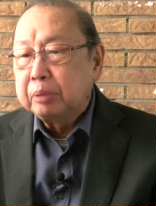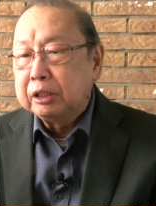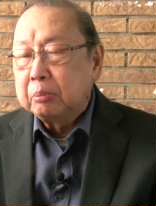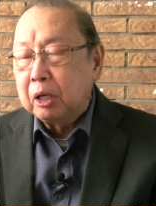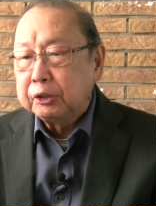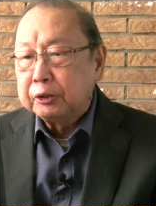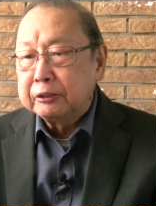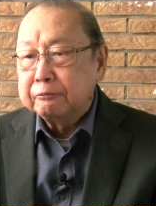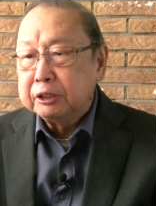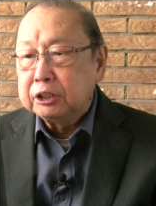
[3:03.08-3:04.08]
by the modern
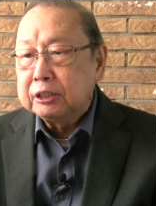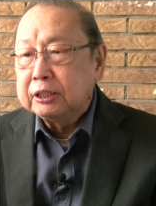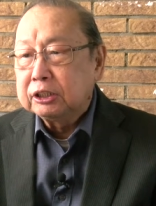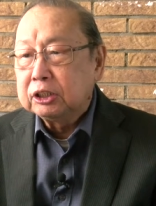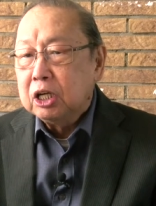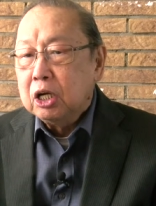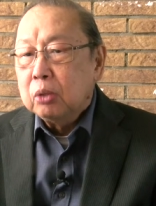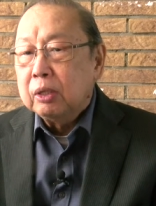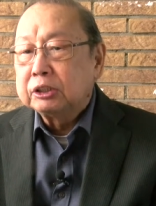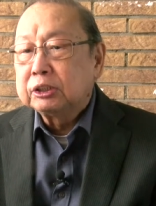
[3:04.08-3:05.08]
revisionists,
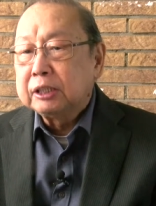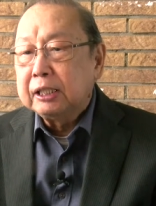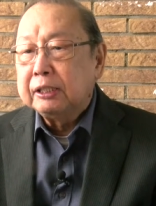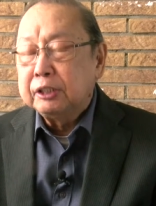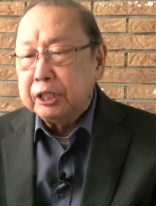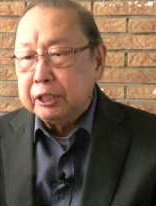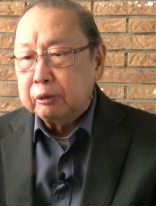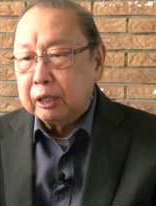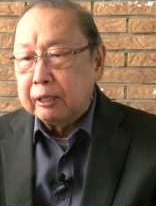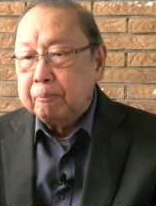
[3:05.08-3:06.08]
we're still in the
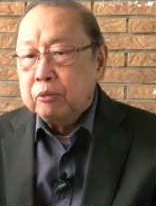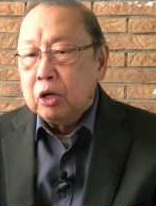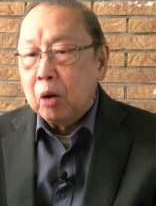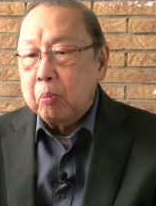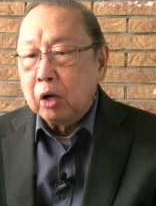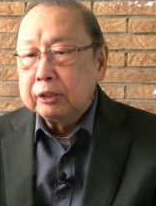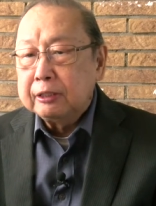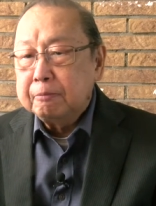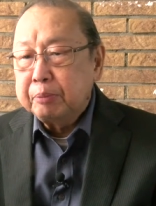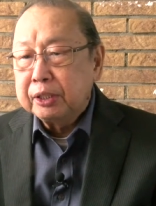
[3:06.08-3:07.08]
era of modern
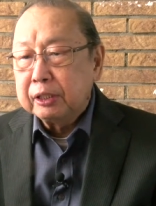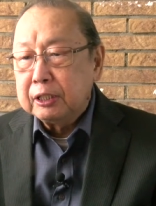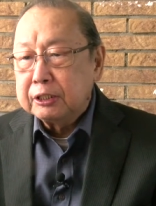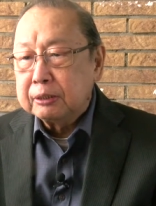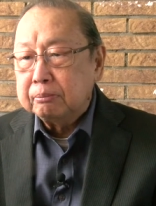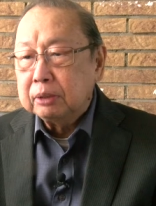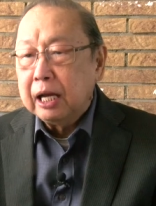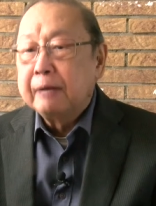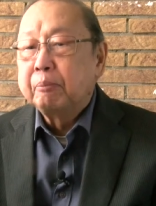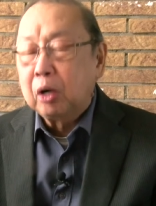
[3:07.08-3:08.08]
imperialism
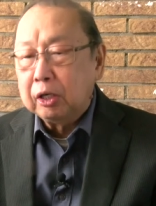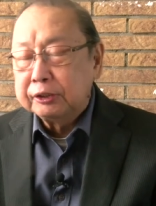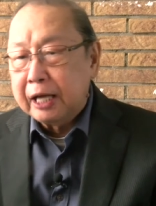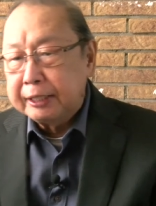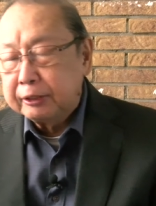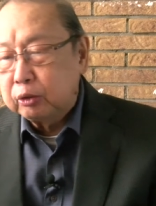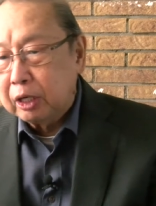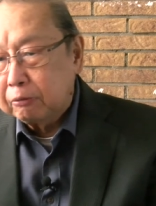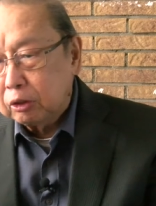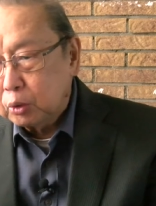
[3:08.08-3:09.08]
and proletarian
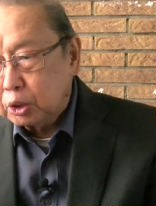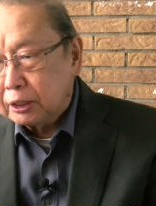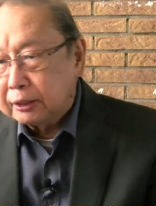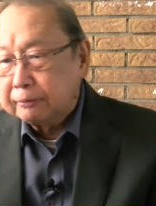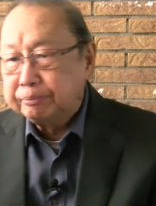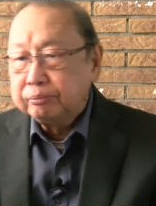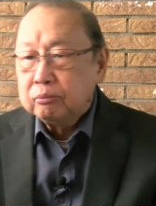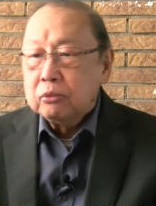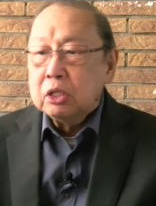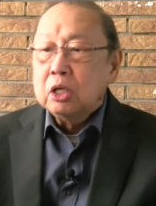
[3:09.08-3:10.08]
revolution.
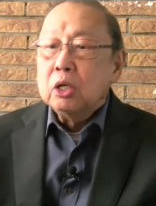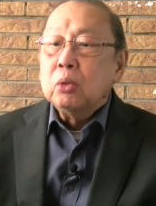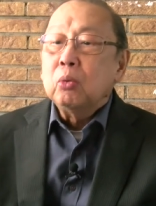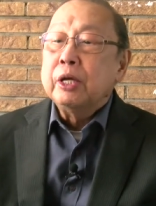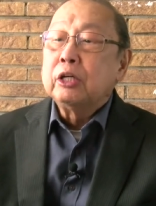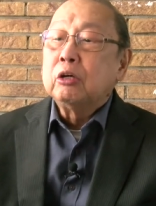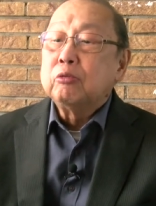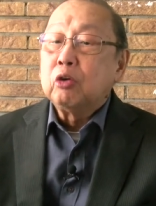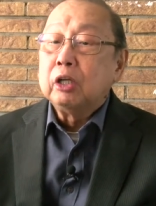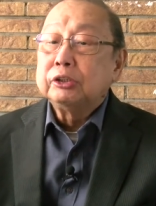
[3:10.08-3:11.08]
We
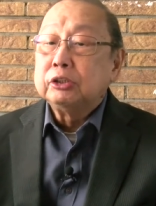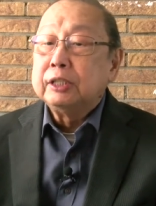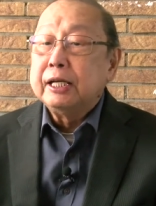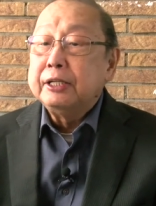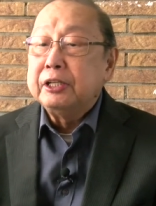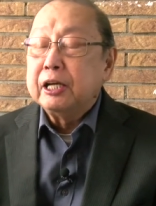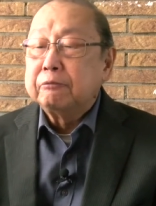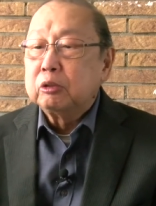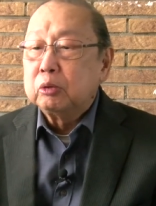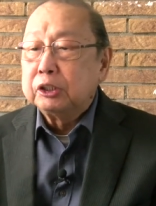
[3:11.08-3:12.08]
confront today the
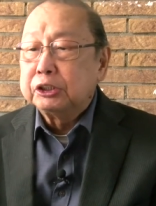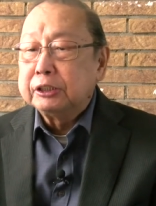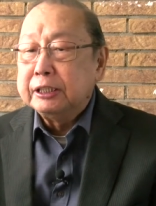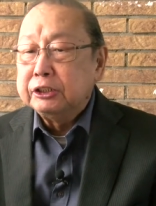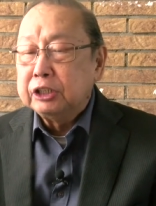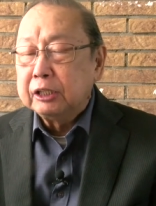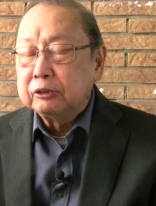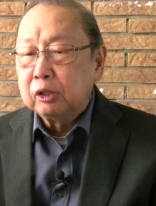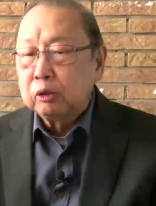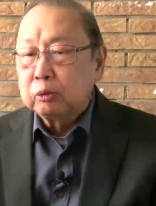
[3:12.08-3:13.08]
ever-worsening
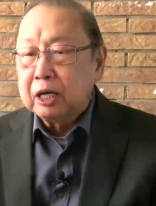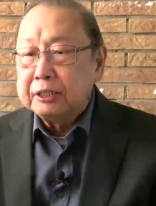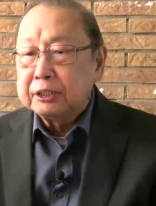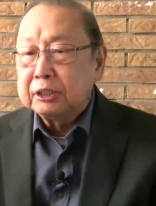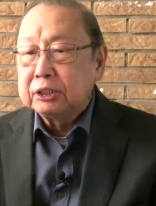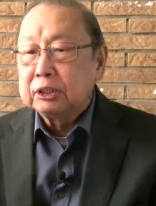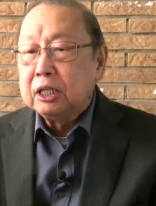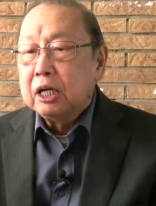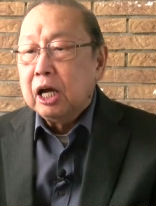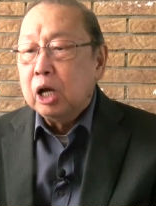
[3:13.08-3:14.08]
general crisis
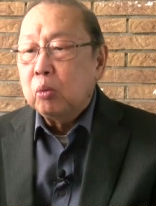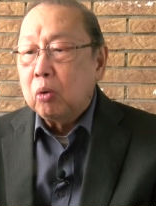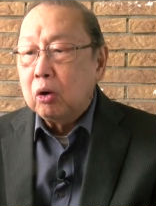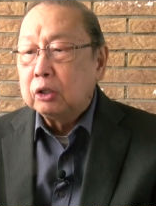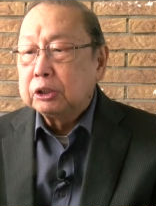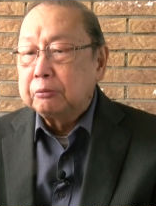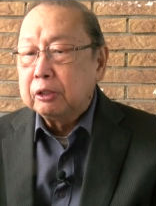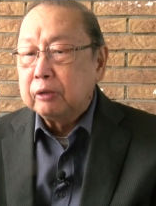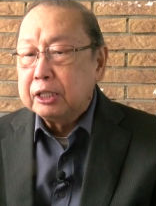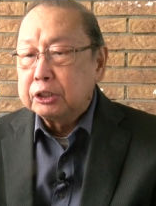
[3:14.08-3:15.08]
and wars of
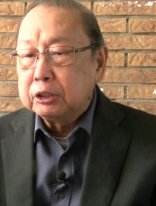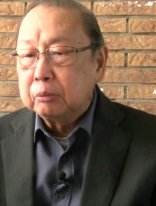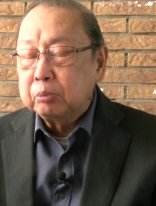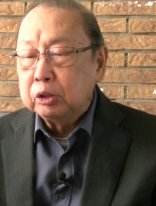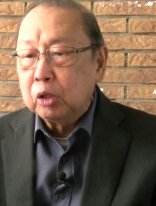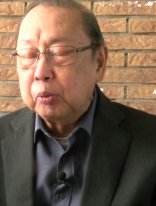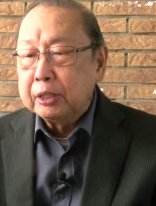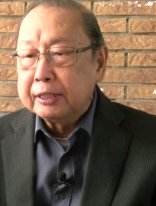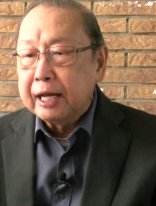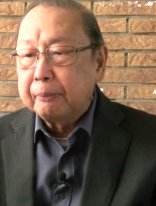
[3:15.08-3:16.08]
aggression of
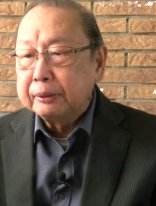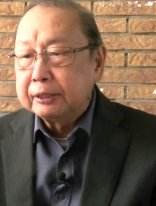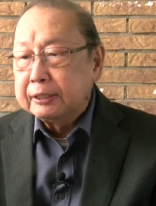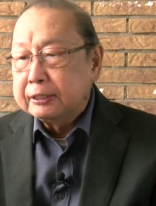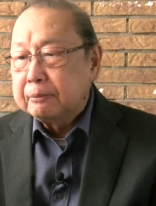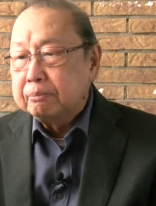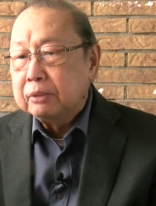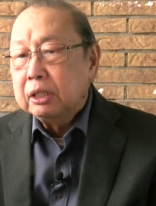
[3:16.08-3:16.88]
monopoly capitalism,